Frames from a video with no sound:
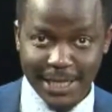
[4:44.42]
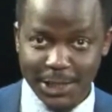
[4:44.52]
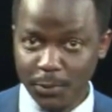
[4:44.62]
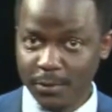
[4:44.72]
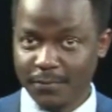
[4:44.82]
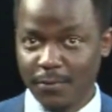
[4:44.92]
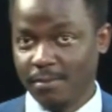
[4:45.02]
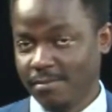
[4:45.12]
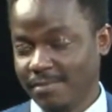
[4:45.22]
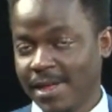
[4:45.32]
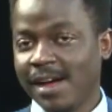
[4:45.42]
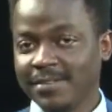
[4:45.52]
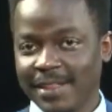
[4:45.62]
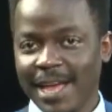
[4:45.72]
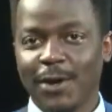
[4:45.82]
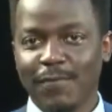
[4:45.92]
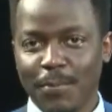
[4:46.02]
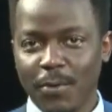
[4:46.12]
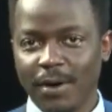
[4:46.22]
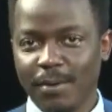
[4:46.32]
tuned for the answer at the end of the
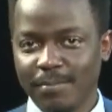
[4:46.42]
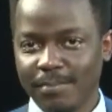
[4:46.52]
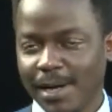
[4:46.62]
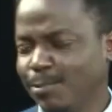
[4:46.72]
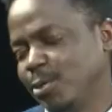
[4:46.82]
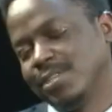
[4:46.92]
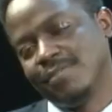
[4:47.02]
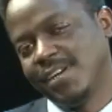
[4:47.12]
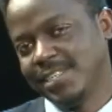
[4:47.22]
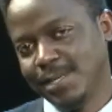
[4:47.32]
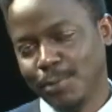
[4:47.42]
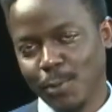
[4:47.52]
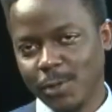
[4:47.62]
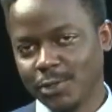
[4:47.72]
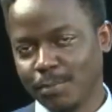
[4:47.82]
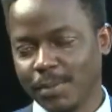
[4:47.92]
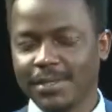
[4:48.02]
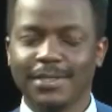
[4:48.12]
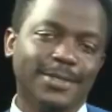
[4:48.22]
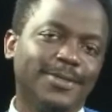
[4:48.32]
program. I'm sure it's a very simple question,
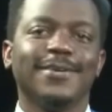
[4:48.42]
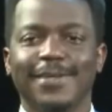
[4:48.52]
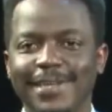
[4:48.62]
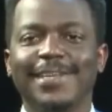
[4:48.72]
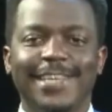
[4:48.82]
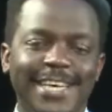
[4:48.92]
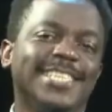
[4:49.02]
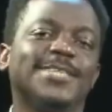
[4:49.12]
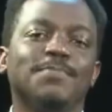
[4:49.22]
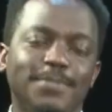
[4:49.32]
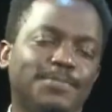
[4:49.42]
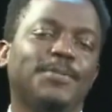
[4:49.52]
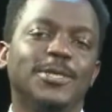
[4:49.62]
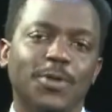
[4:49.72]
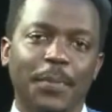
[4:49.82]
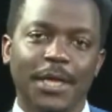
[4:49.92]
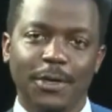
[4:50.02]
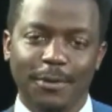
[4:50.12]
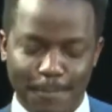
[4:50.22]
but it splits opinion.